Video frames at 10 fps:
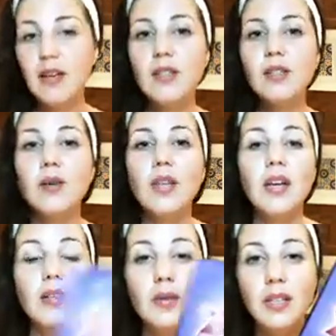so
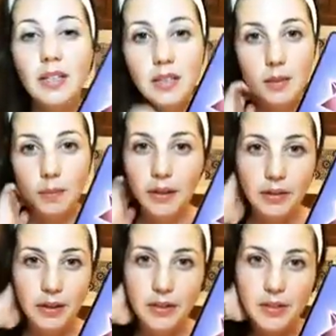that you can
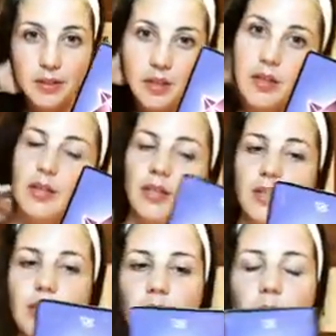experience
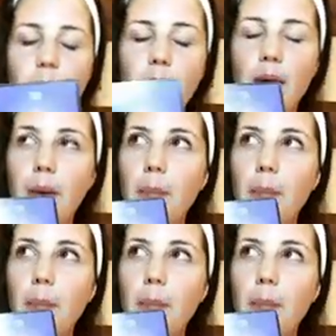some